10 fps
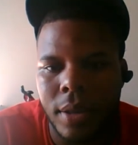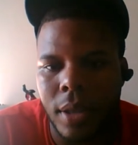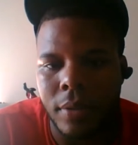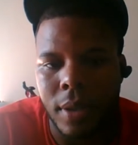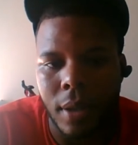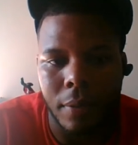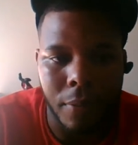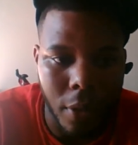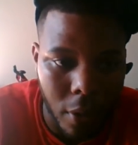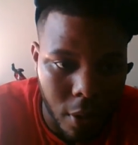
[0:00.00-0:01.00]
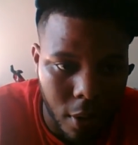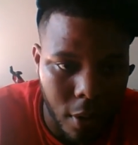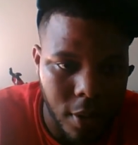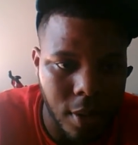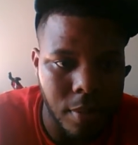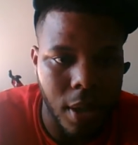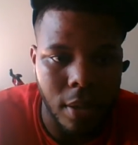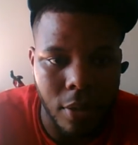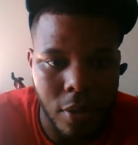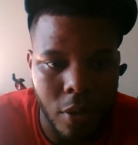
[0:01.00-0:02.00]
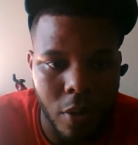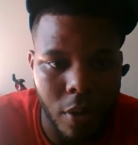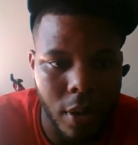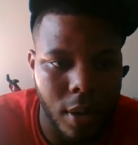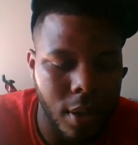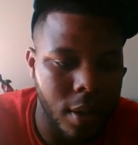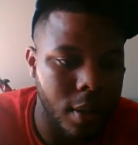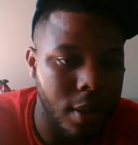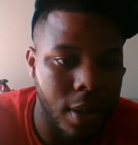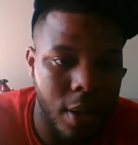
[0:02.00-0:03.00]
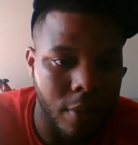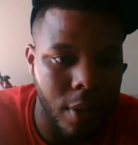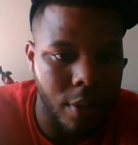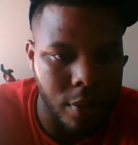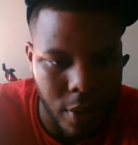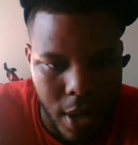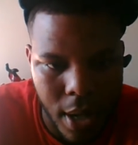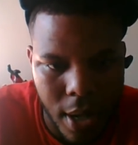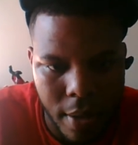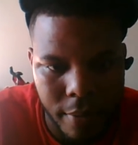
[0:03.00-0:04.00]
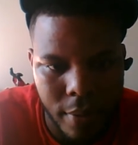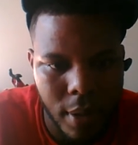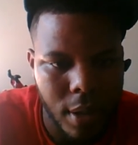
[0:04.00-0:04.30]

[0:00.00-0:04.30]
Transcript: Chiefs get a field goal. It seems like they're scoring every other drive.